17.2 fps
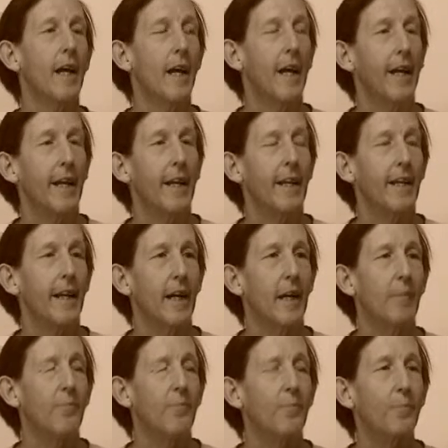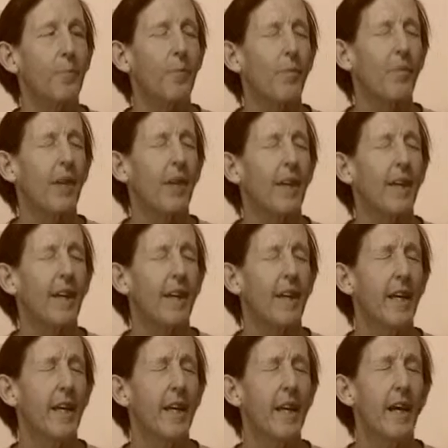And uh,
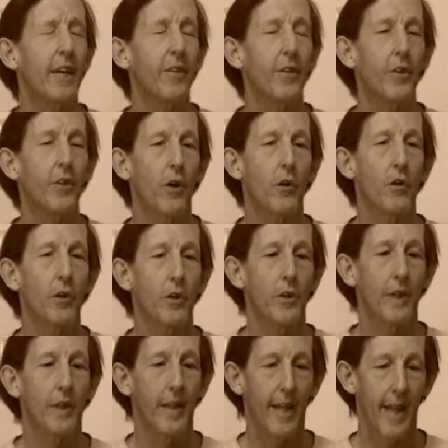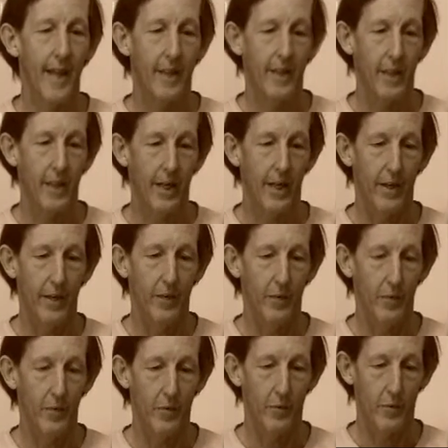he had the notion that uh,
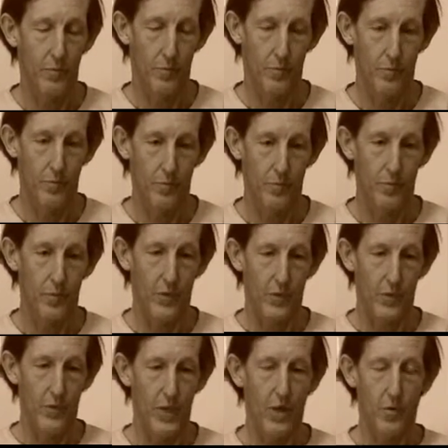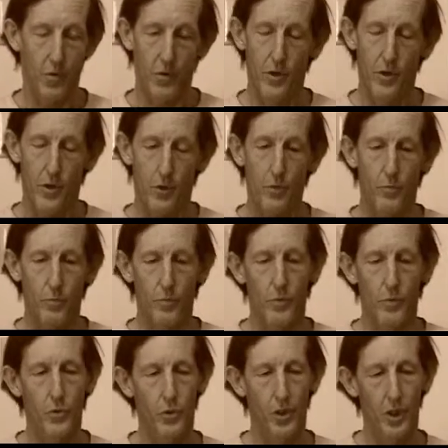there were no
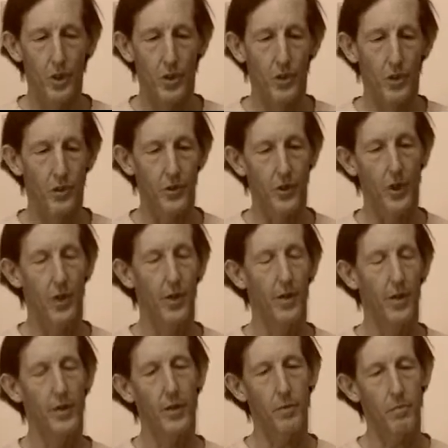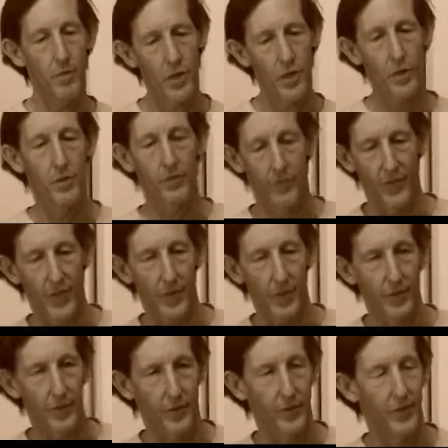musicians on the mission
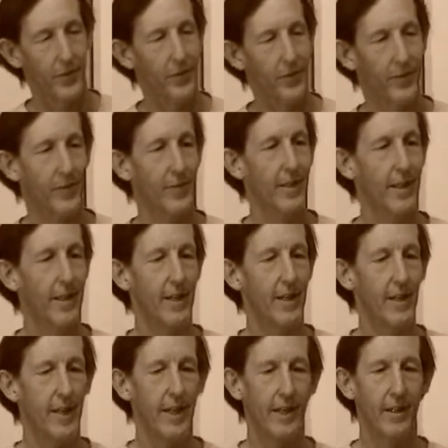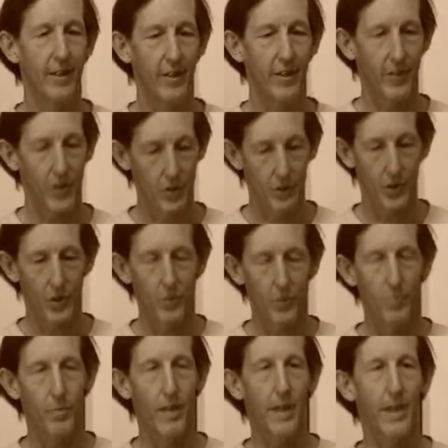field, and that there
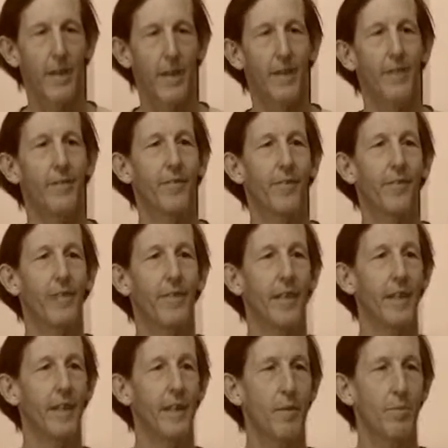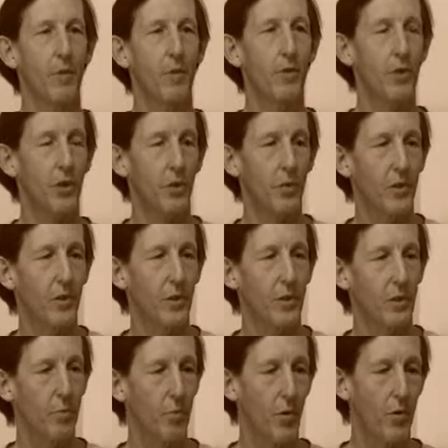should be, and that music was
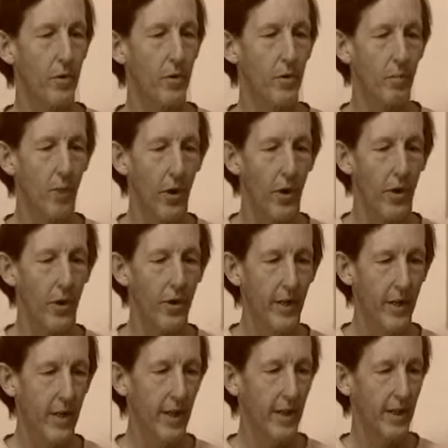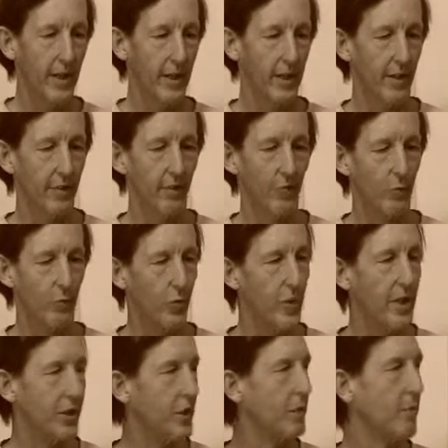an important part of
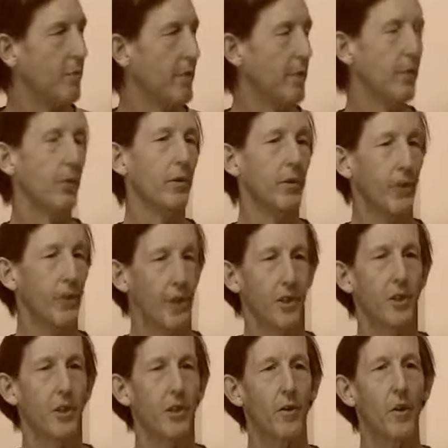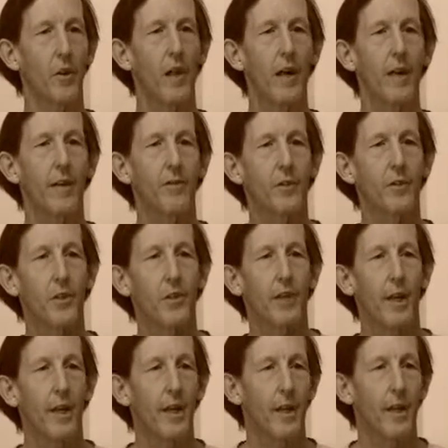reaching people and touching their lives.
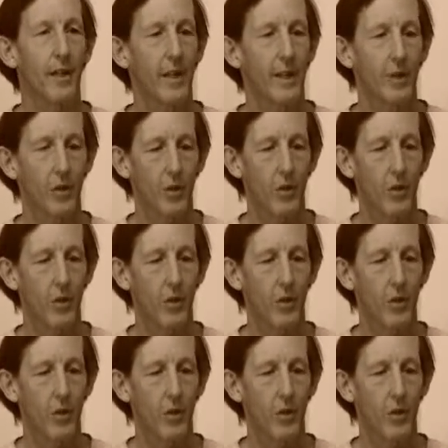And